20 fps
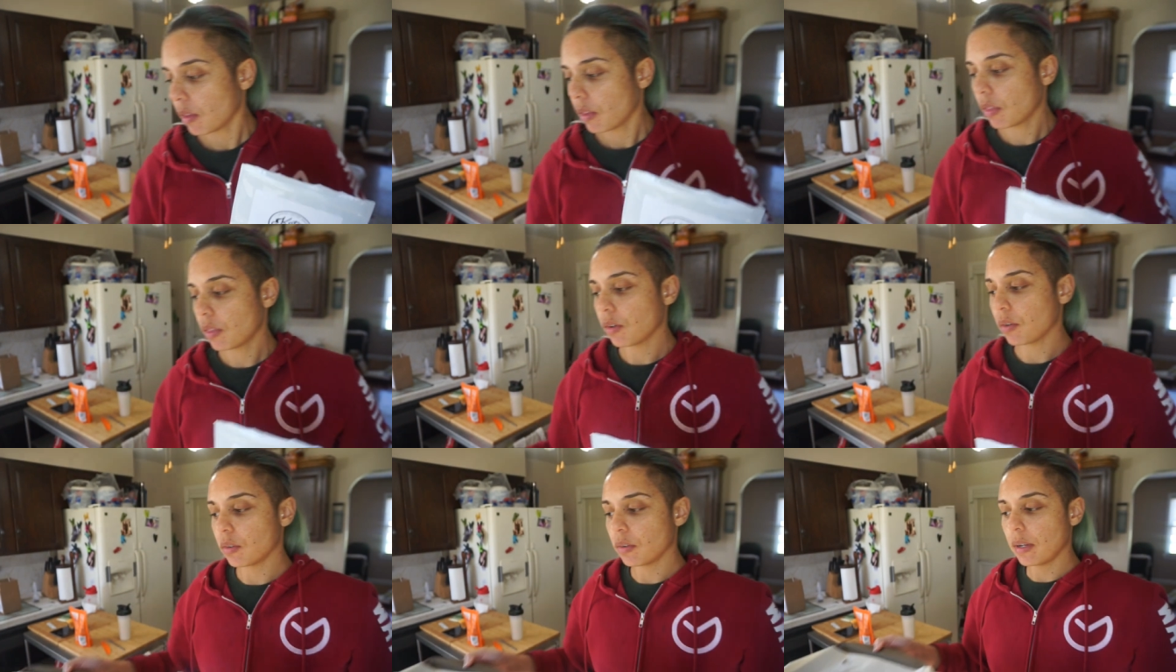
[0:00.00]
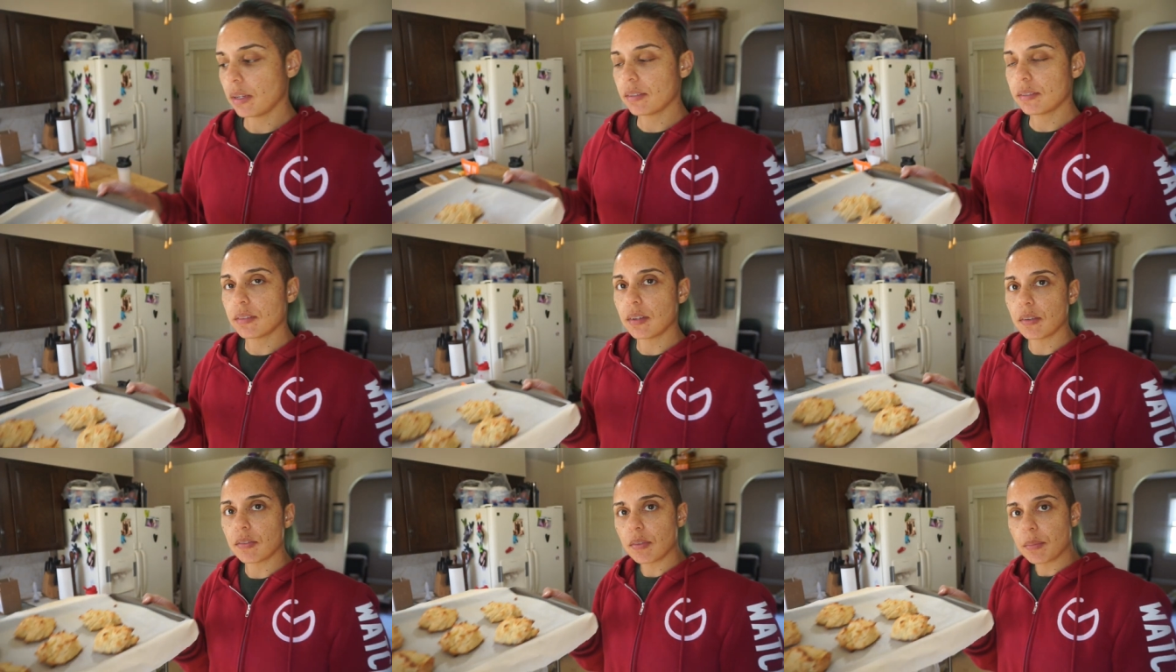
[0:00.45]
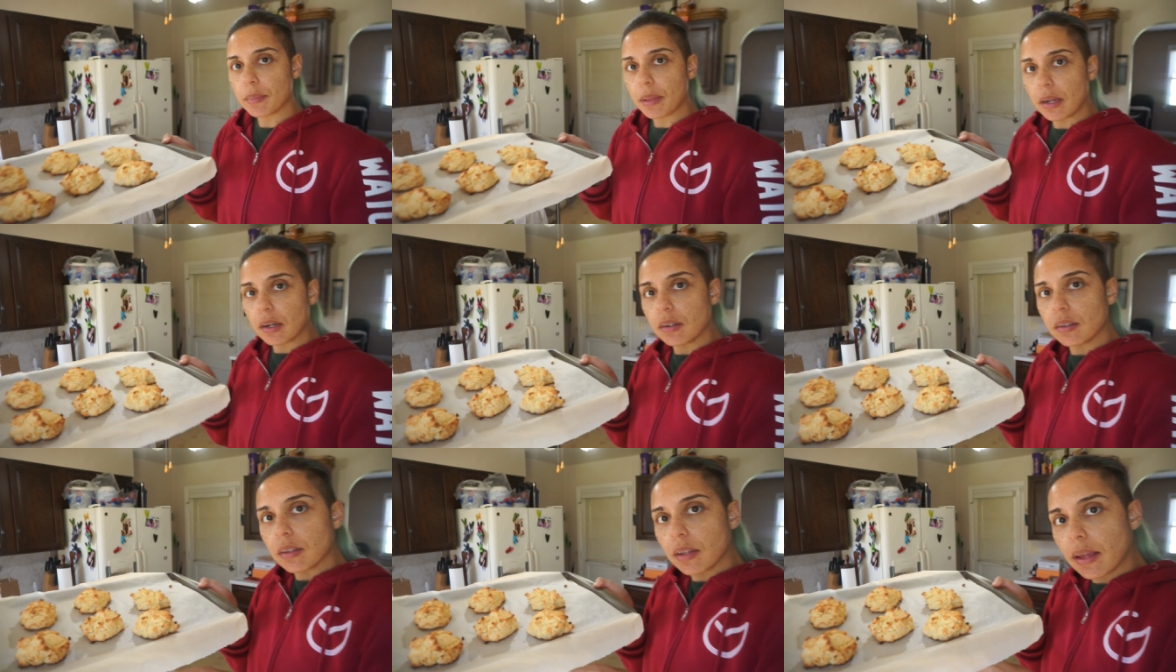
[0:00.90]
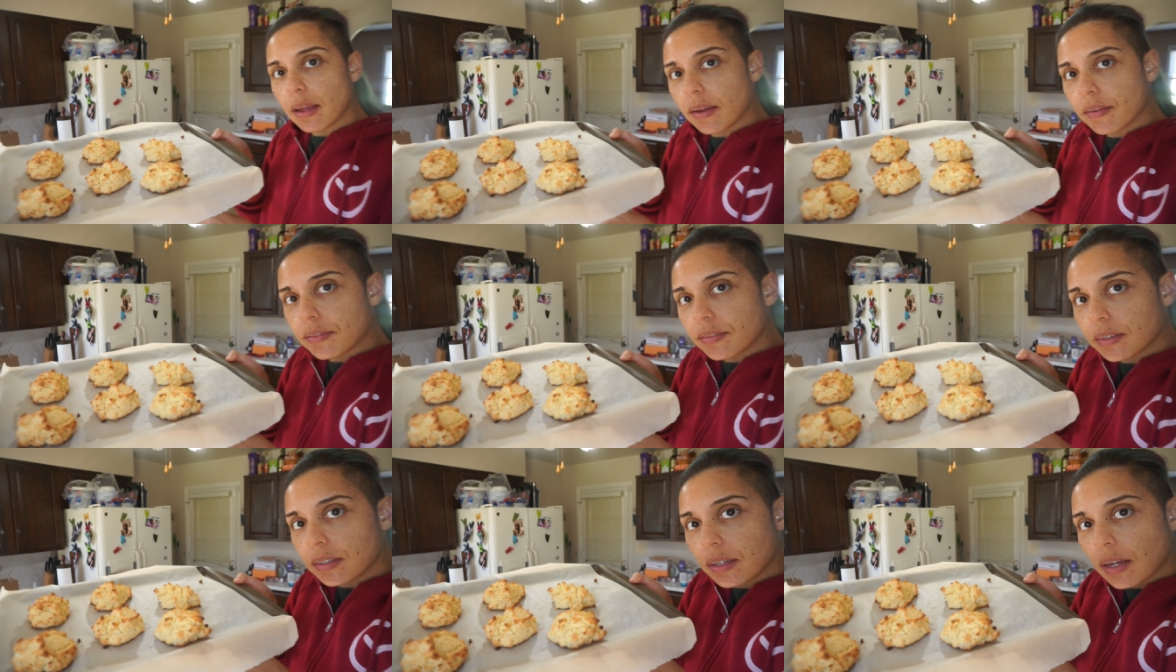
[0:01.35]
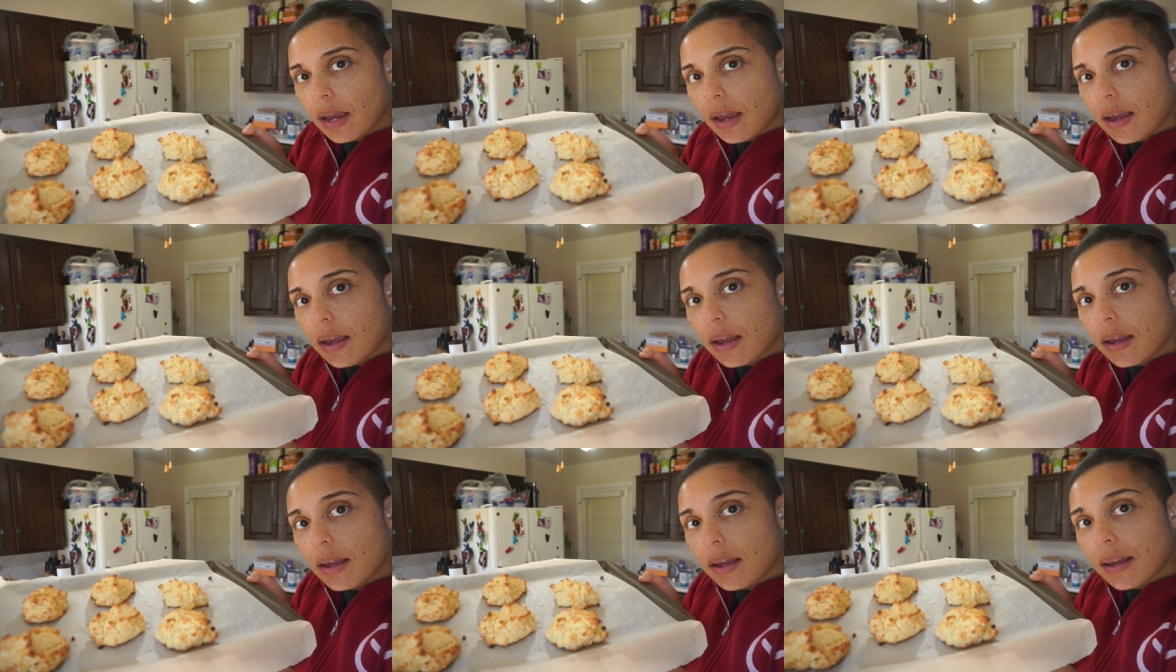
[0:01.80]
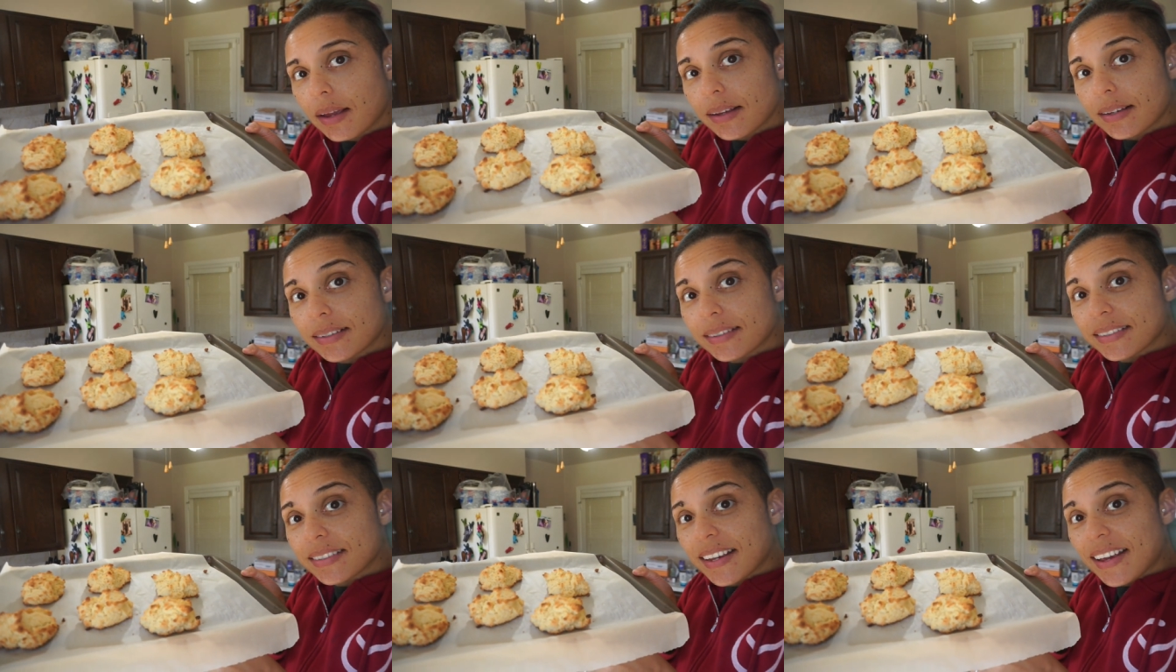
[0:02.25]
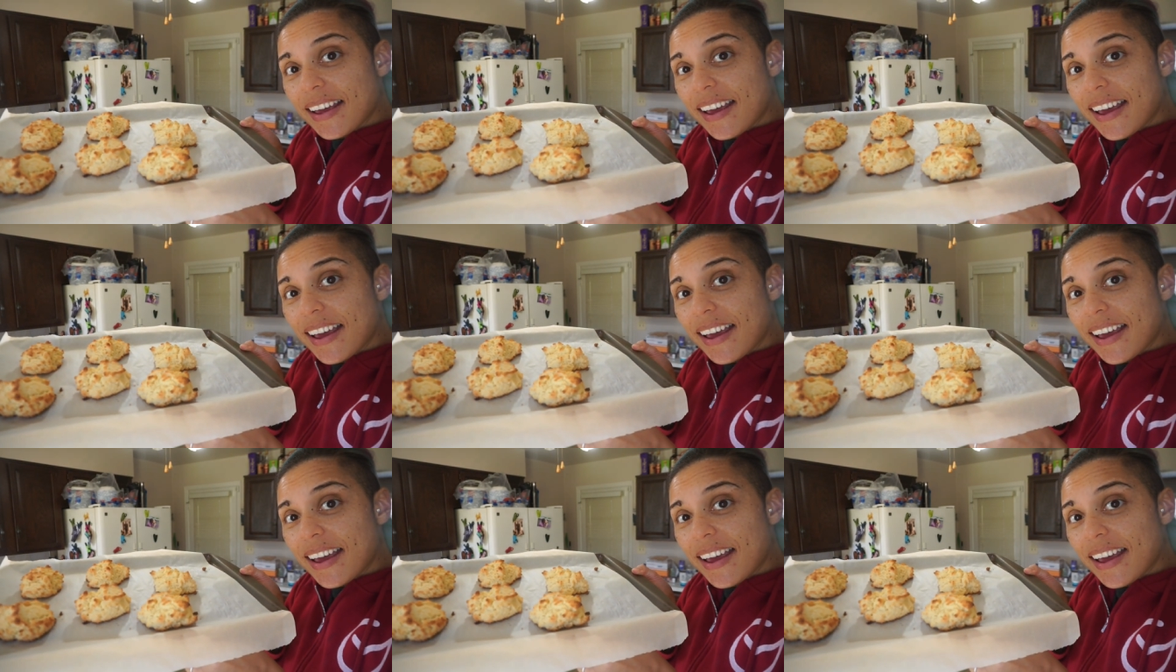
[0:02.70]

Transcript: the rest of them that are left. Yes!